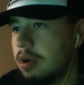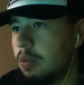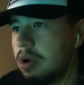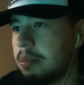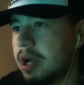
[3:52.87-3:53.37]

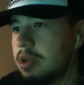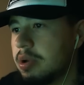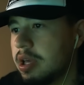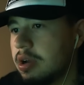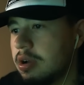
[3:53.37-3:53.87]
What am I
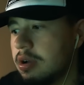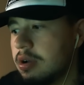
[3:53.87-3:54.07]
doing here?